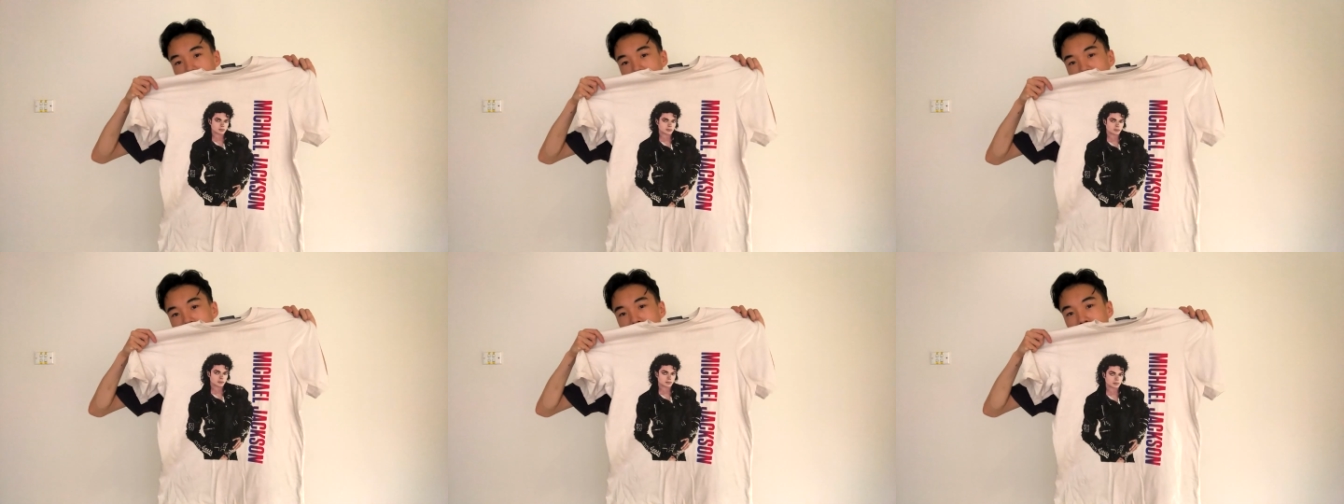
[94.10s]

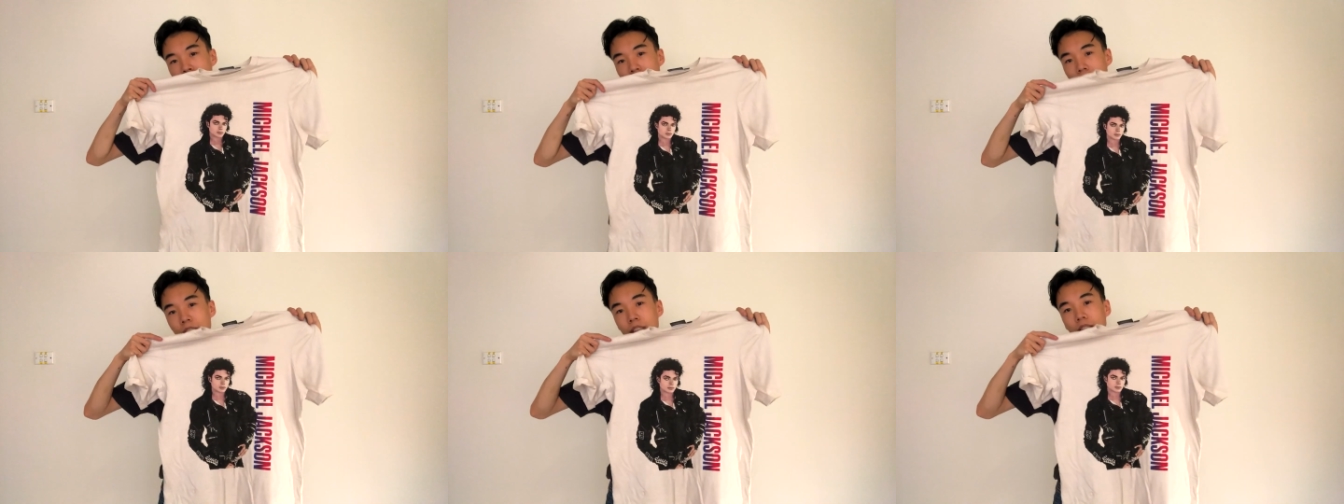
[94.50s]
Bad
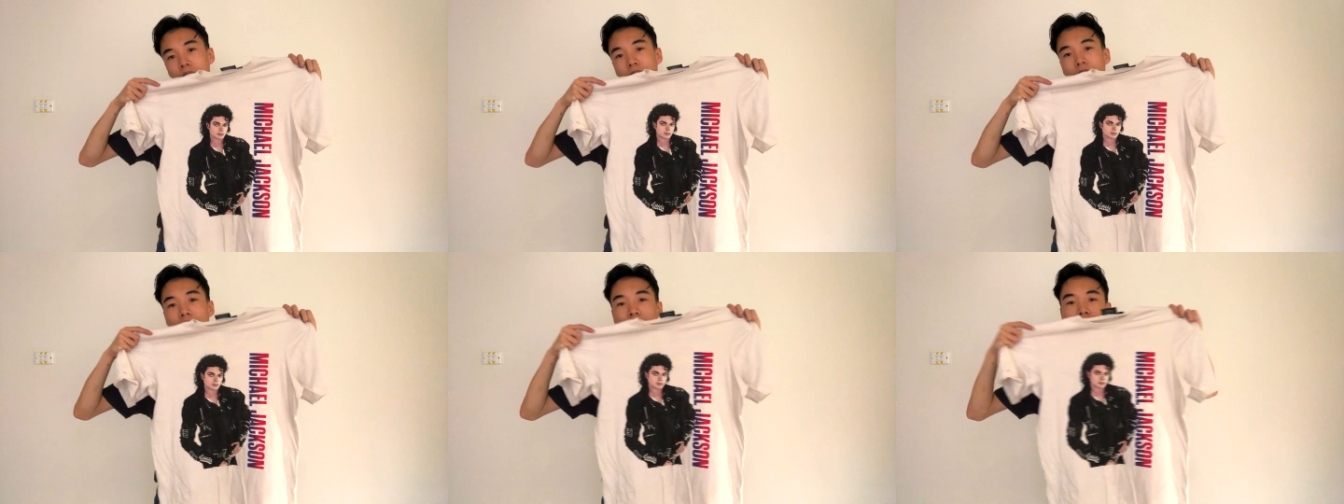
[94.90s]
shirt.
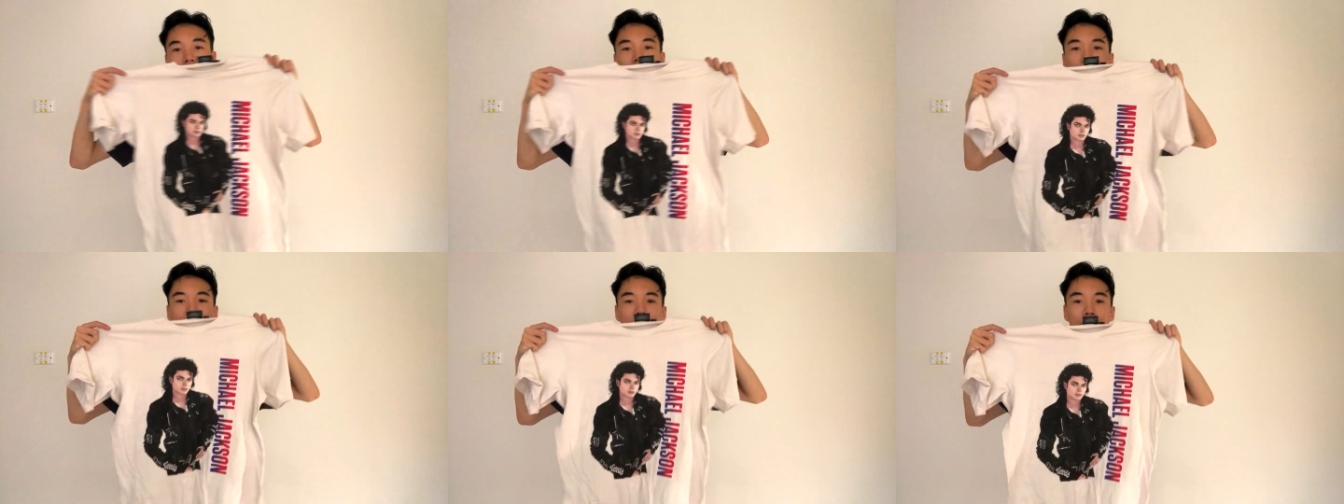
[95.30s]
It's
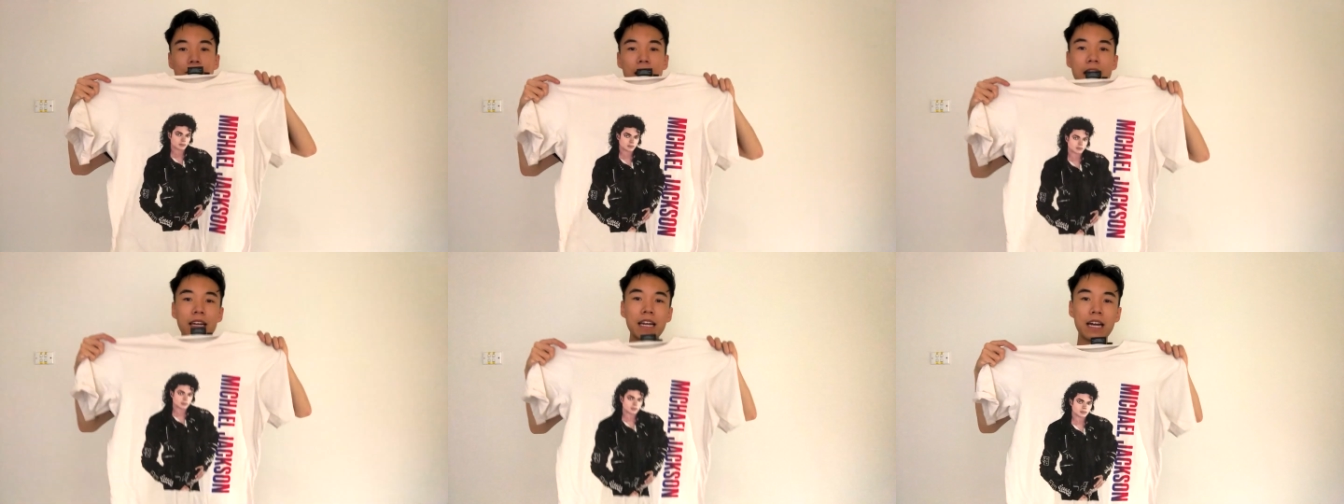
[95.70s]
got the
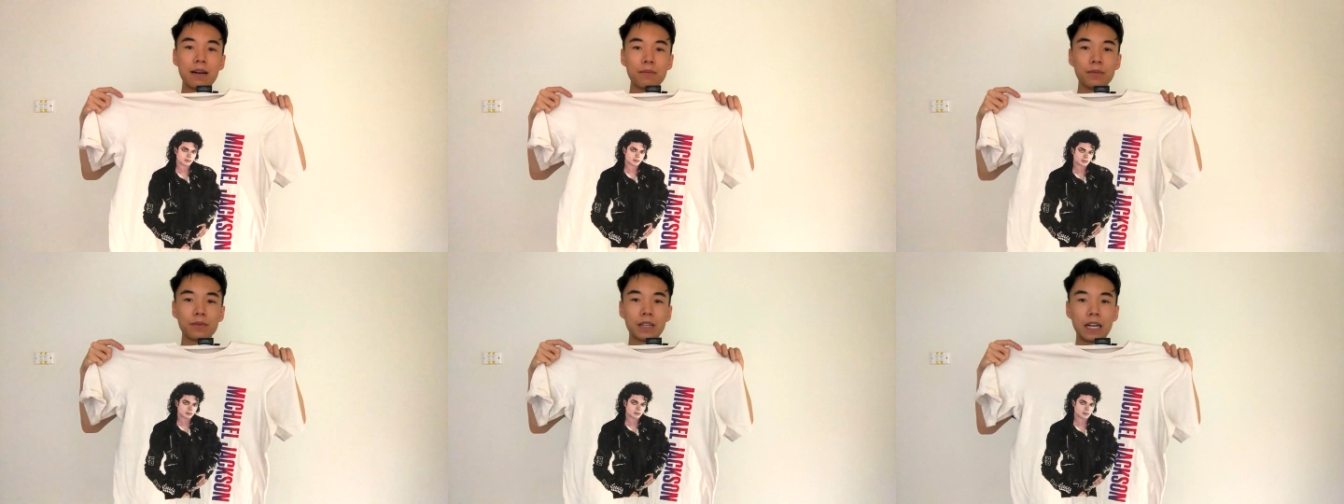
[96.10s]
Bad
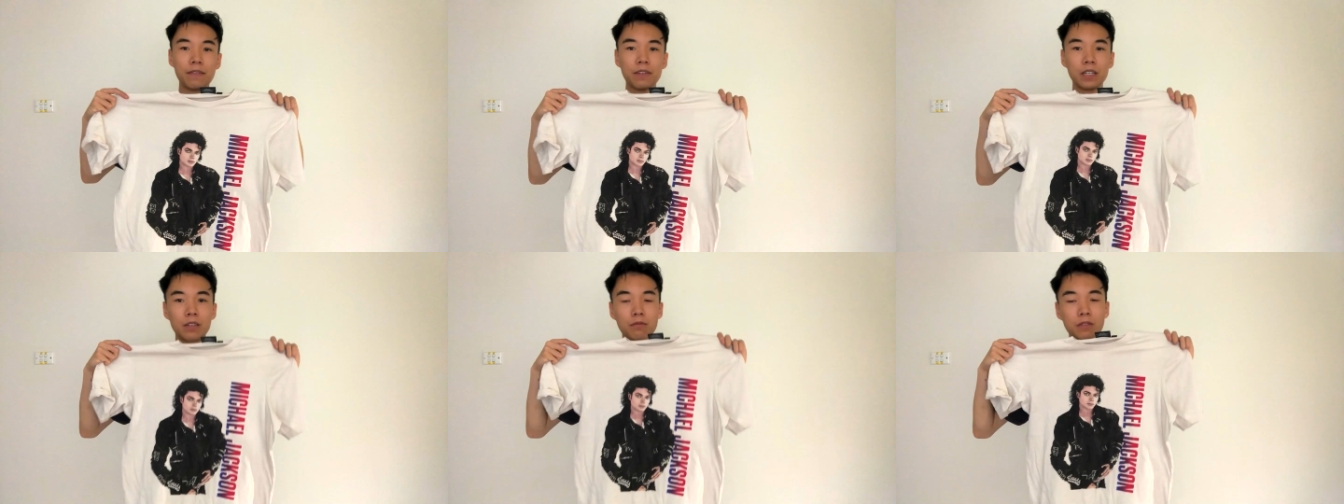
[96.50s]
album
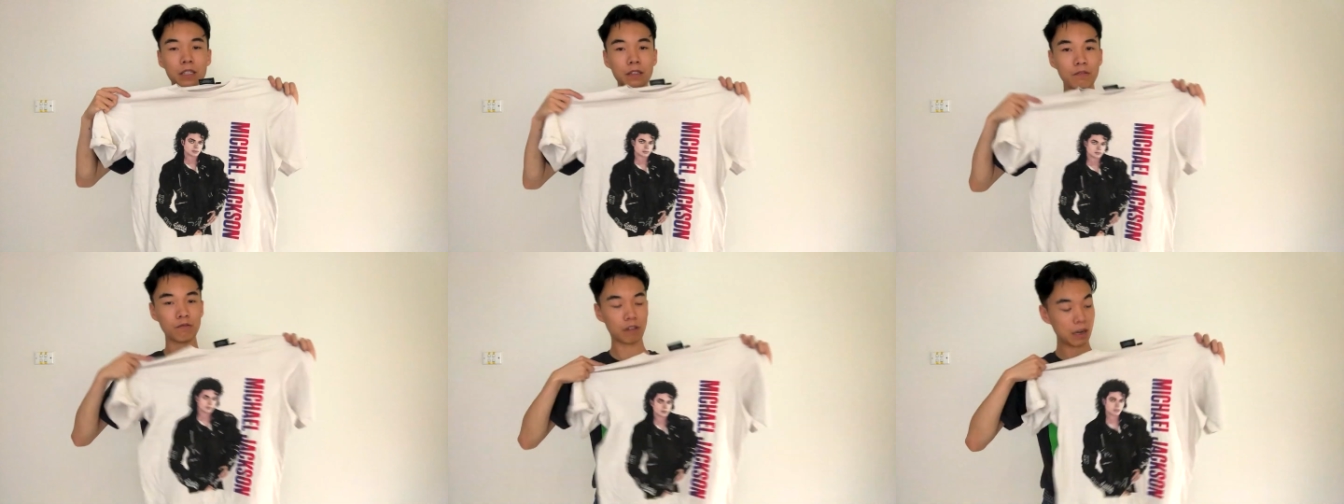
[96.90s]
cover
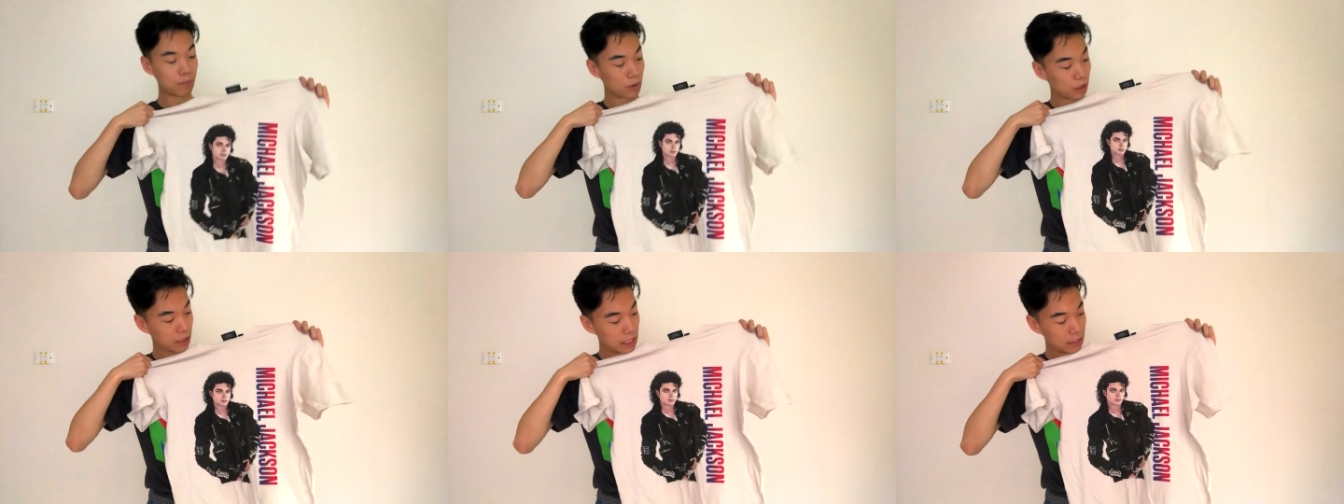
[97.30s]
with
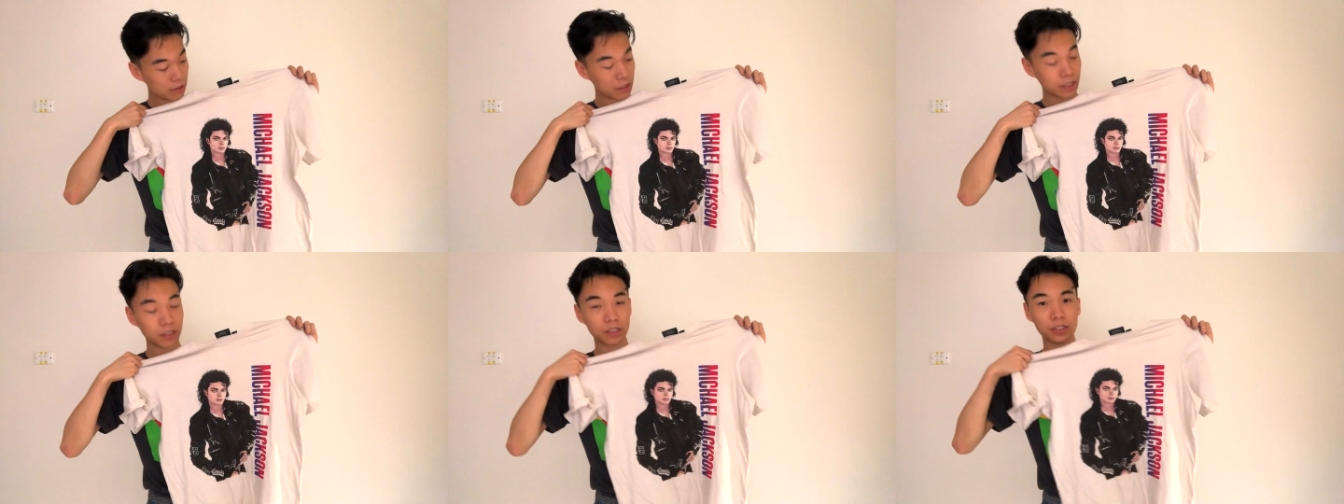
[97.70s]
rainbow
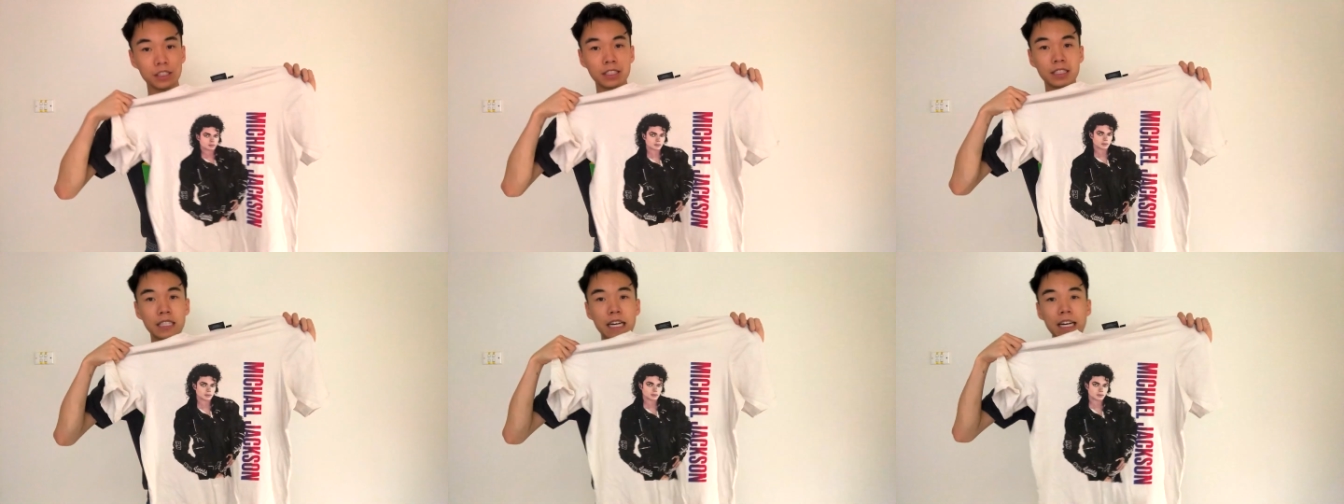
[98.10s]
lettering on
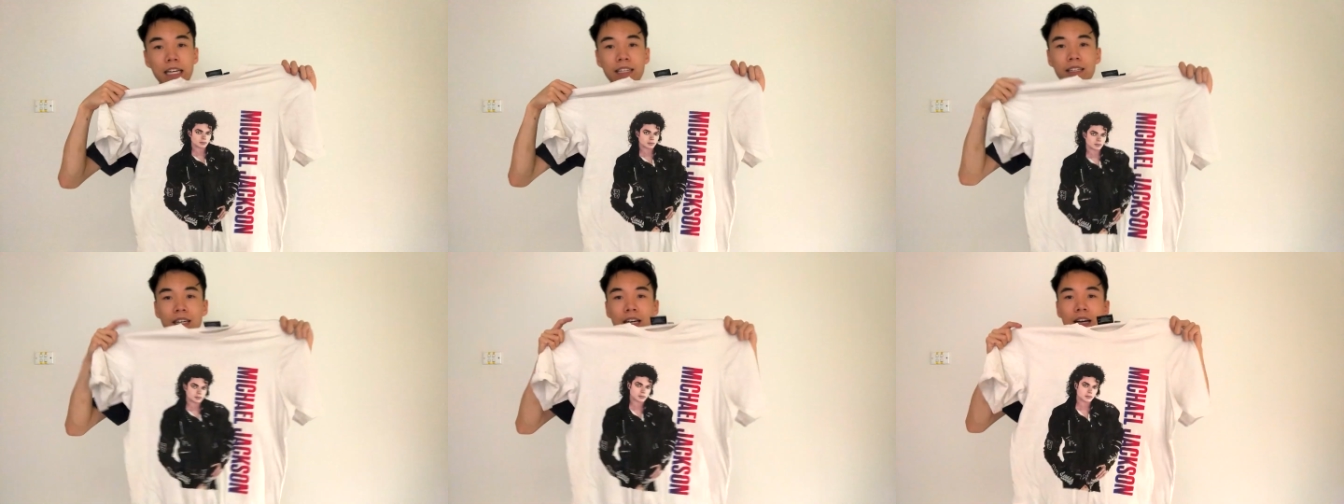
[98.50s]
the side.